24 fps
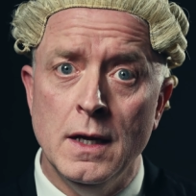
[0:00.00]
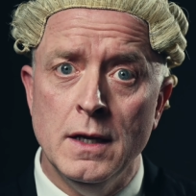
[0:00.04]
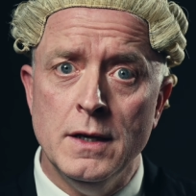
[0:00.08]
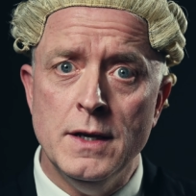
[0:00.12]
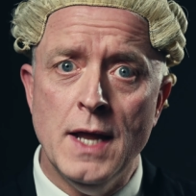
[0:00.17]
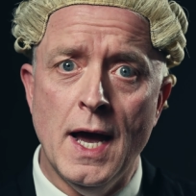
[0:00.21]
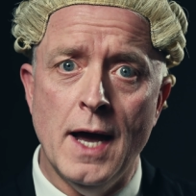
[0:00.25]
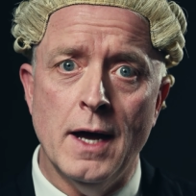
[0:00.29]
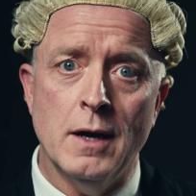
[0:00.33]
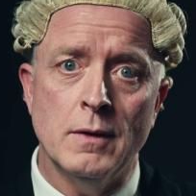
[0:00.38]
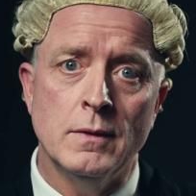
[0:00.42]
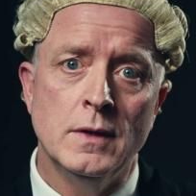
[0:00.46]

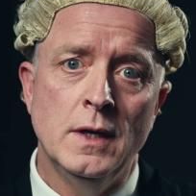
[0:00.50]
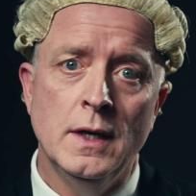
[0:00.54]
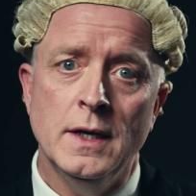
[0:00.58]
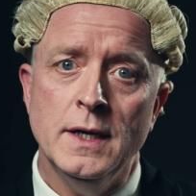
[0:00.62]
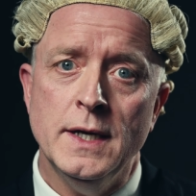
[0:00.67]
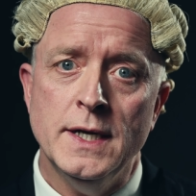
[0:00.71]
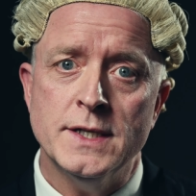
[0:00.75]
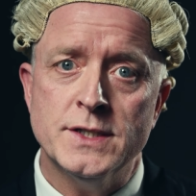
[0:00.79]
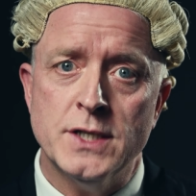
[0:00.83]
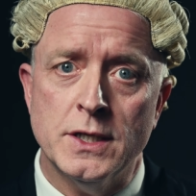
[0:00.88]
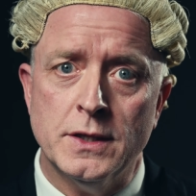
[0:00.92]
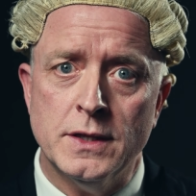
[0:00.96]
Now,
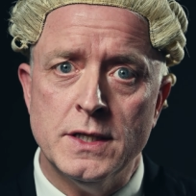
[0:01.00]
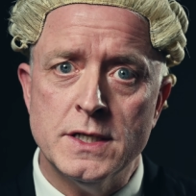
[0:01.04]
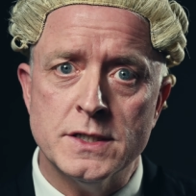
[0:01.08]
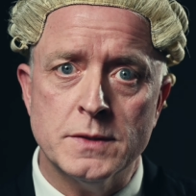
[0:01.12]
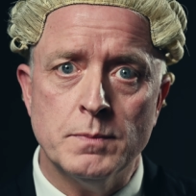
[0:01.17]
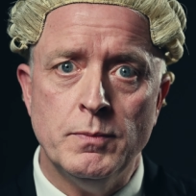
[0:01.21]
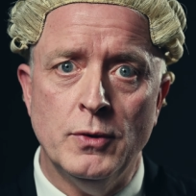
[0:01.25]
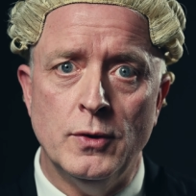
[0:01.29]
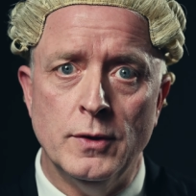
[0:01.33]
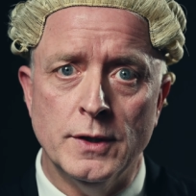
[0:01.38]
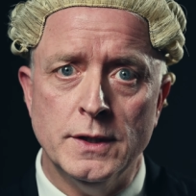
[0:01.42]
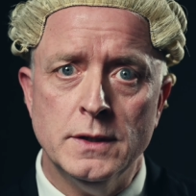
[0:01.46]
it's at this
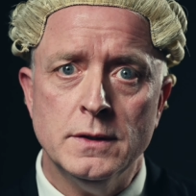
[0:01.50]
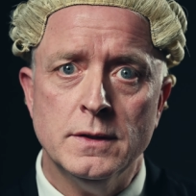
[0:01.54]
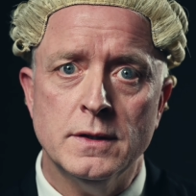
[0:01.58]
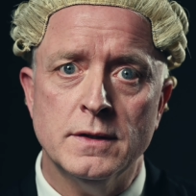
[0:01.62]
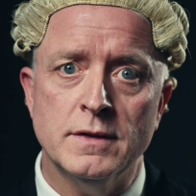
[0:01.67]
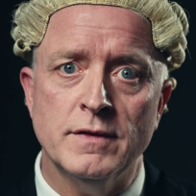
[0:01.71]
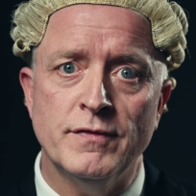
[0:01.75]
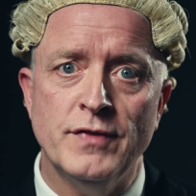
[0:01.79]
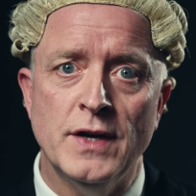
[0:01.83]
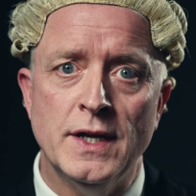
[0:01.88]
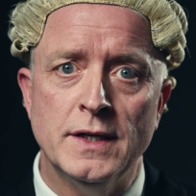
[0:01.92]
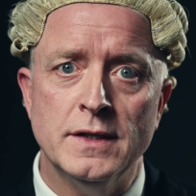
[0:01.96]
point the
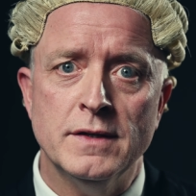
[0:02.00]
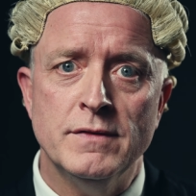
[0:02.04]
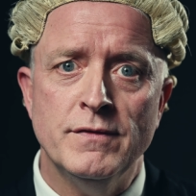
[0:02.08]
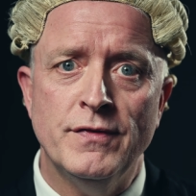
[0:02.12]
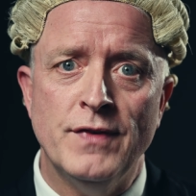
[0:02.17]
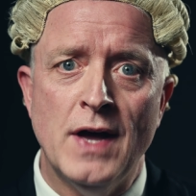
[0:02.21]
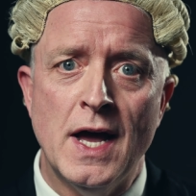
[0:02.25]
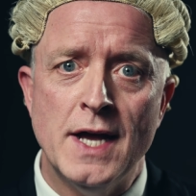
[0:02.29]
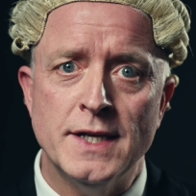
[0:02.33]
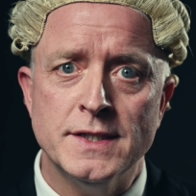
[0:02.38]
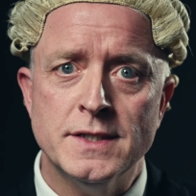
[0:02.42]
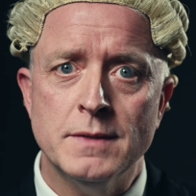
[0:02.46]
defendant
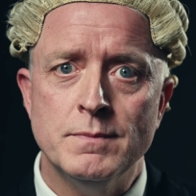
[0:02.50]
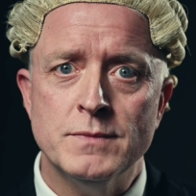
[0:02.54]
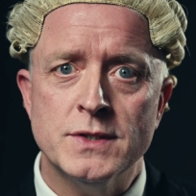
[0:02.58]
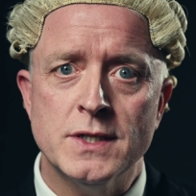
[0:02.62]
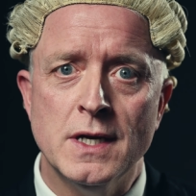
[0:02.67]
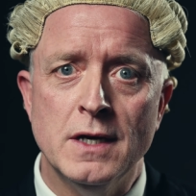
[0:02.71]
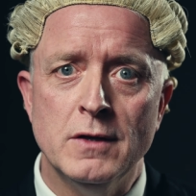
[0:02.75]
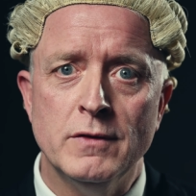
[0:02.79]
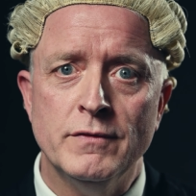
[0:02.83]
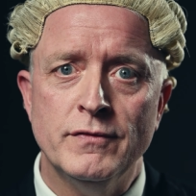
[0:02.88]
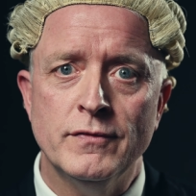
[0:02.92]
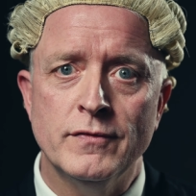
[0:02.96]
finds
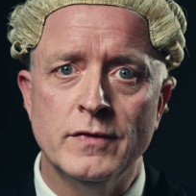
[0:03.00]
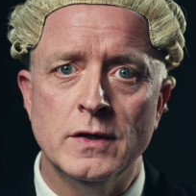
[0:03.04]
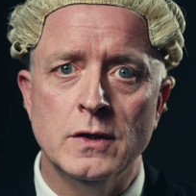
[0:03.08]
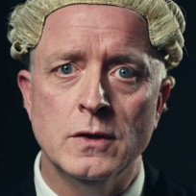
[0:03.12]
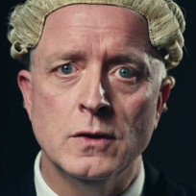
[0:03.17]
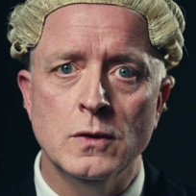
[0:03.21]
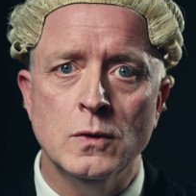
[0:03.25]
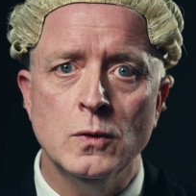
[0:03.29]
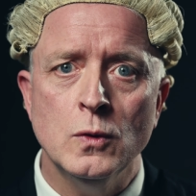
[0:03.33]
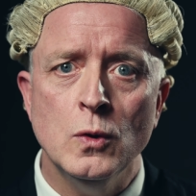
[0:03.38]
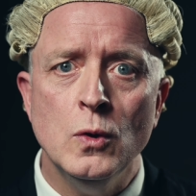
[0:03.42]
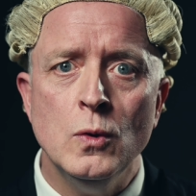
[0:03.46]
himself
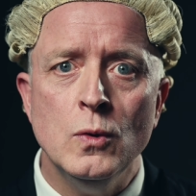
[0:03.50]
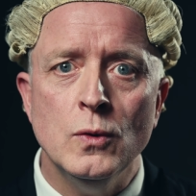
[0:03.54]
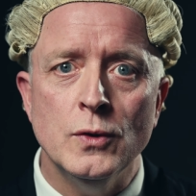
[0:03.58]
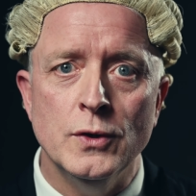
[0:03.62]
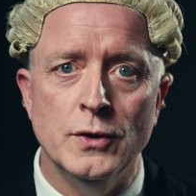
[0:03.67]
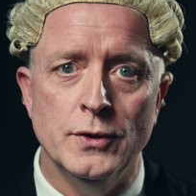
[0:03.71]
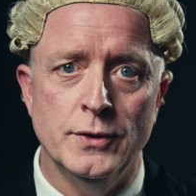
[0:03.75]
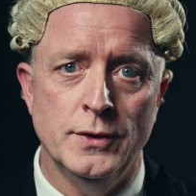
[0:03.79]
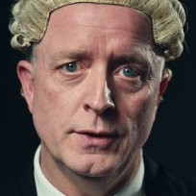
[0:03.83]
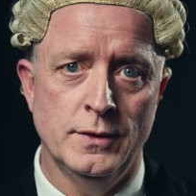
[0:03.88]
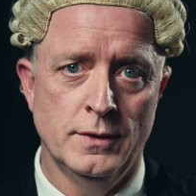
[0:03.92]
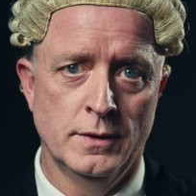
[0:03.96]

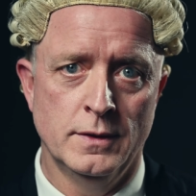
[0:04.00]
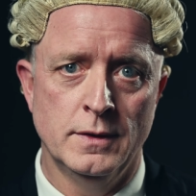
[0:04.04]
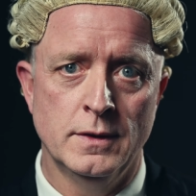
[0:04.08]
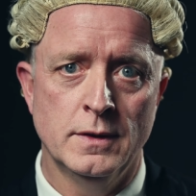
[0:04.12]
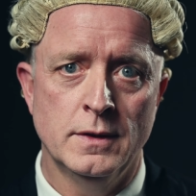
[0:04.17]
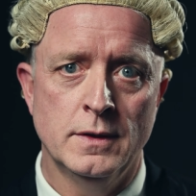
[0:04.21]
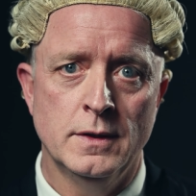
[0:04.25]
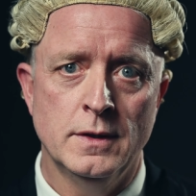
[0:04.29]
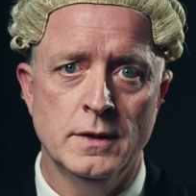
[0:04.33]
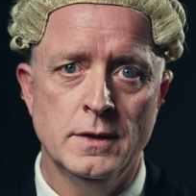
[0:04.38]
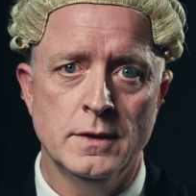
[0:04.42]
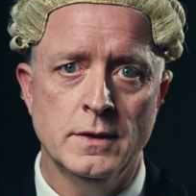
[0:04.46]
cornered.
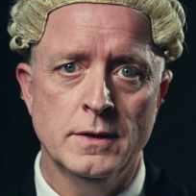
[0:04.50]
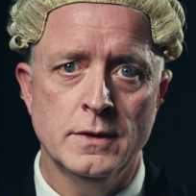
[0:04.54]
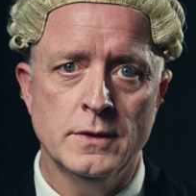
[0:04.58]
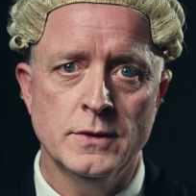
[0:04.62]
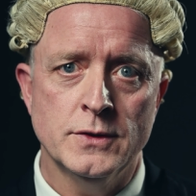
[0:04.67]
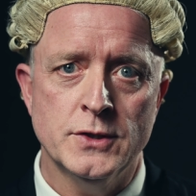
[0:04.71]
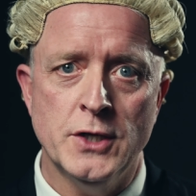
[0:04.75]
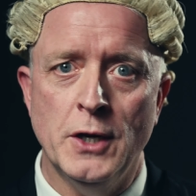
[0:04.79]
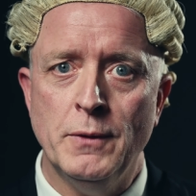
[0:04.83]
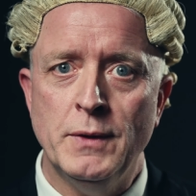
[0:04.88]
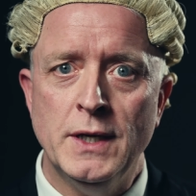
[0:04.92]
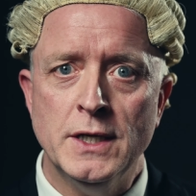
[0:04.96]

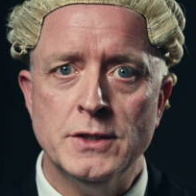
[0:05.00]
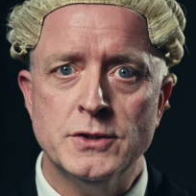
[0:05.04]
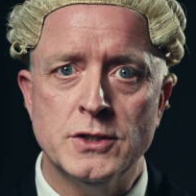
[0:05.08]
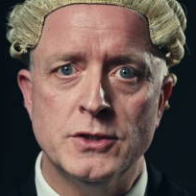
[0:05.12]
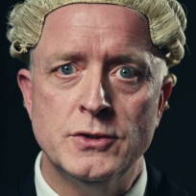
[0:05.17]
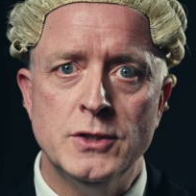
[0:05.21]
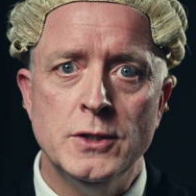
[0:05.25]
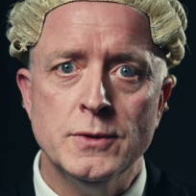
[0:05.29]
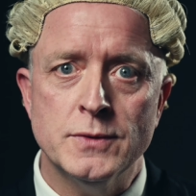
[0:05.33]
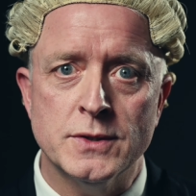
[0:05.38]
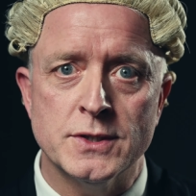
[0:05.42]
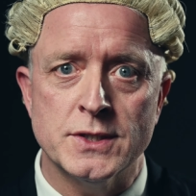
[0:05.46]
So he
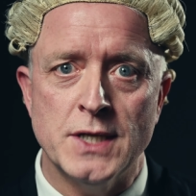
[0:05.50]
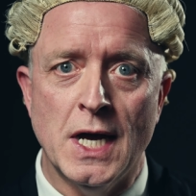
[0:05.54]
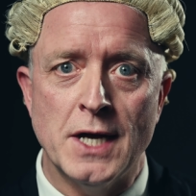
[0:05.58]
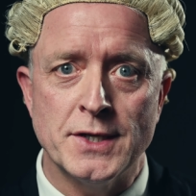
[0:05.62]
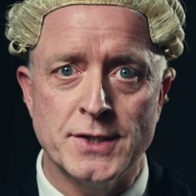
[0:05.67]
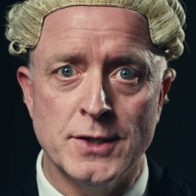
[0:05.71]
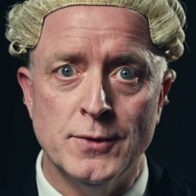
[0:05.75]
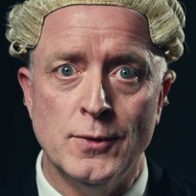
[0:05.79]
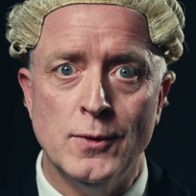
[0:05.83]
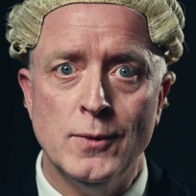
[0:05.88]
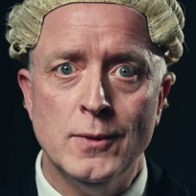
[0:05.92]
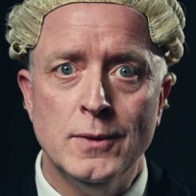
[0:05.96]
introduces
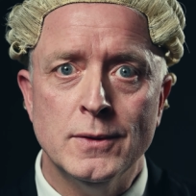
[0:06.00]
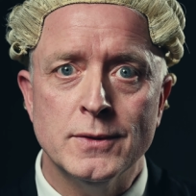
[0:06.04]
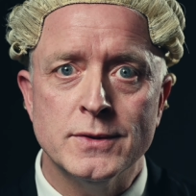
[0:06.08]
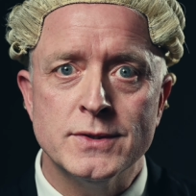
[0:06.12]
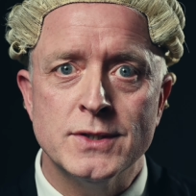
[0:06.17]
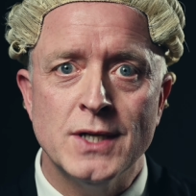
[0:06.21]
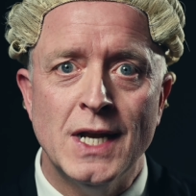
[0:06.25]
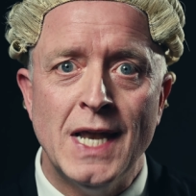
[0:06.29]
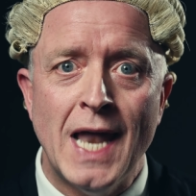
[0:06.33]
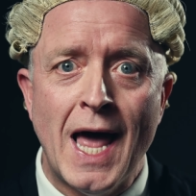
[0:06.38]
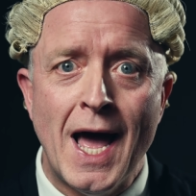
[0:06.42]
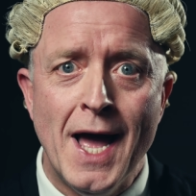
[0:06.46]
us all
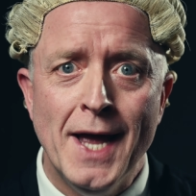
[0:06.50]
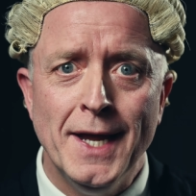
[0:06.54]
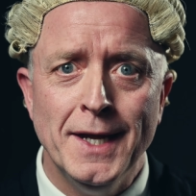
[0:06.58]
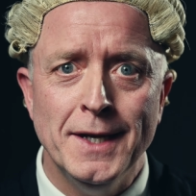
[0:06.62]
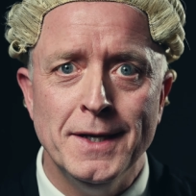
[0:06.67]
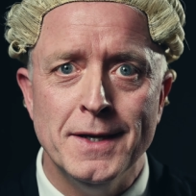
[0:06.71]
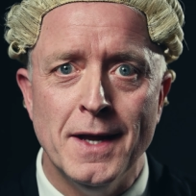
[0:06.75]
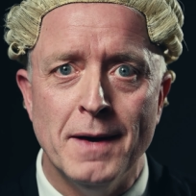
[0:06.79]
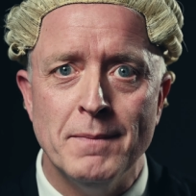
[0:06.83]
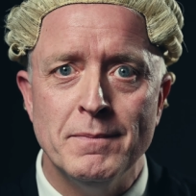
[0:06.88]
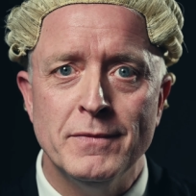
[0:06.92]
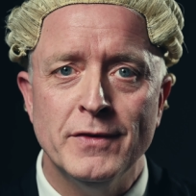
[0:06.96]
to lie
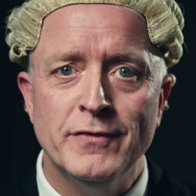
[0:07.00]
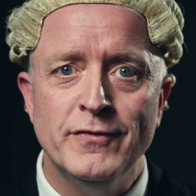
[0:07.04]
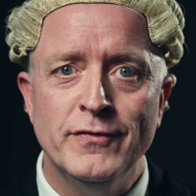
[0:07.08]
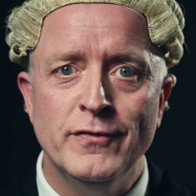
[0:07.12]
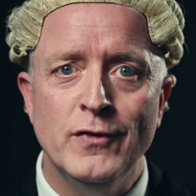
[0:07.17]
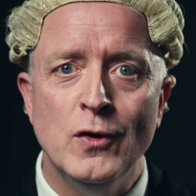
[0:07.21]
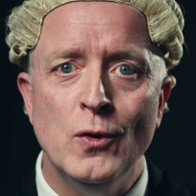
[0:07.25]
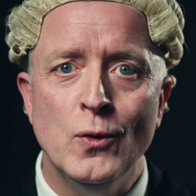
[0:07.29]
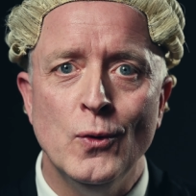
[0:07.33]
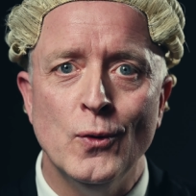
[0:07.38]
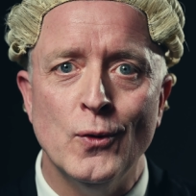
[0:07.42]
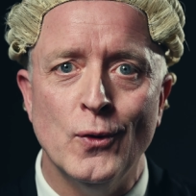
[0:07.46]
number
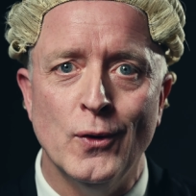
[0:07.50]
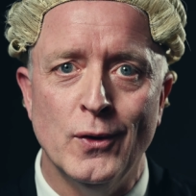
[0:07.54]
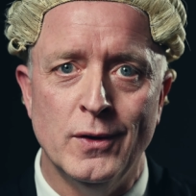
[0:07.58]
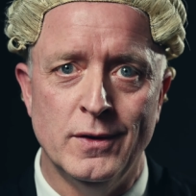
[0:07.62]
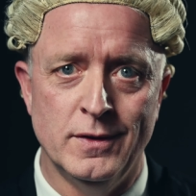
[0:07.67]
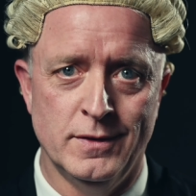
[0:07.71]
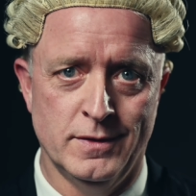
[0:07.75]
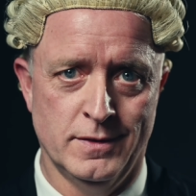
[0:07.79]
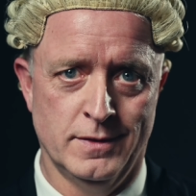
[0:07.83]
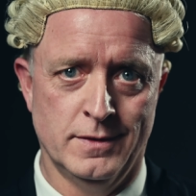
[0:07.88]
four.